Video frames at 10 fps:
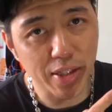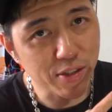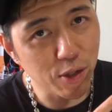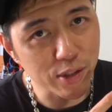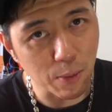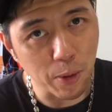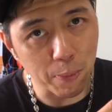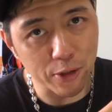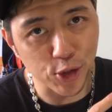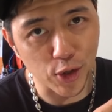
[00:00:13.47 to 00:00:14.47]
excuse the
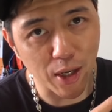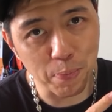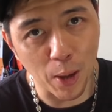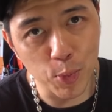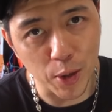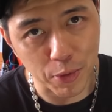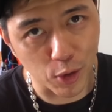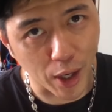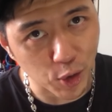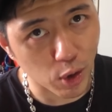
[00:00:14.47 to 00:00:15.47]
purple shotgun pump grip
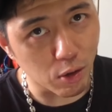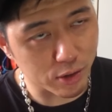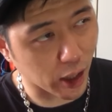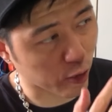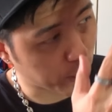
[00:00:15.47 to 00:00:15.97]
though. I know it looks out of